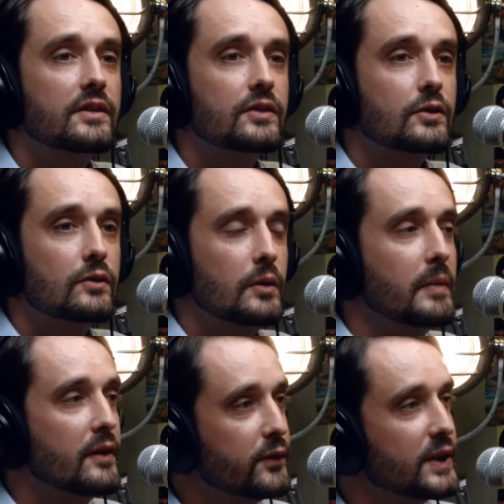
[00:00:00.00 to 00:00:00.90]
So on my
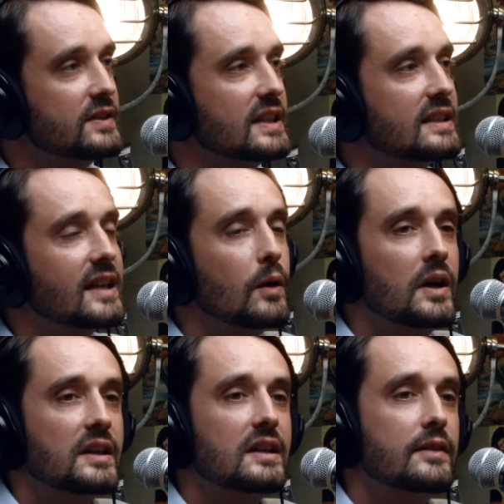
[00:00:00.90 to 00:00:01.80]
first day in
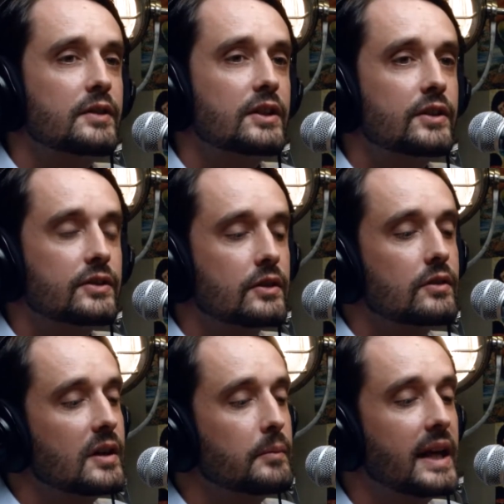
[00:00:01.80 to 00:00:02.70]
Taiwan 11 years ago,
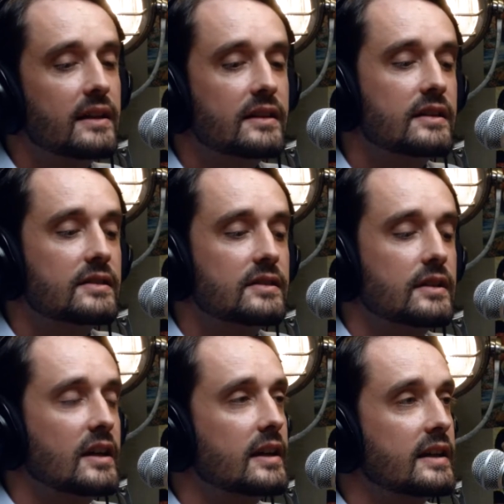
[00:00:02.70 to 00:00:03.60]
I met this
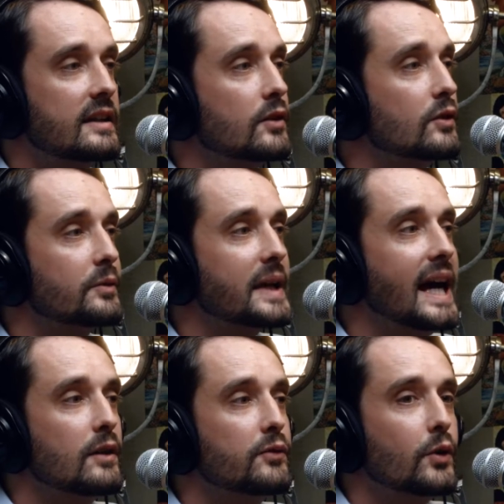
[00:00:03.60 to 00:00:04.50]
girl from
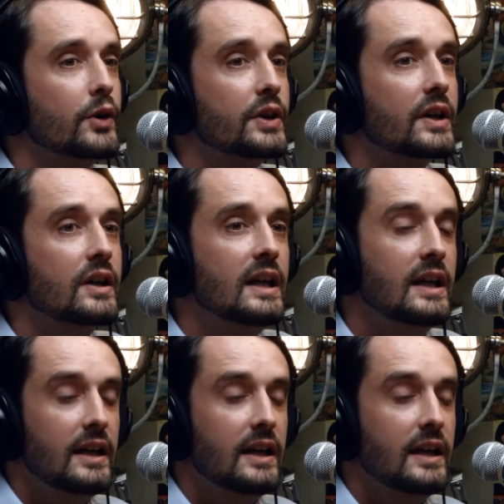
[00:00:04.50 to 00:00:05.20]
California,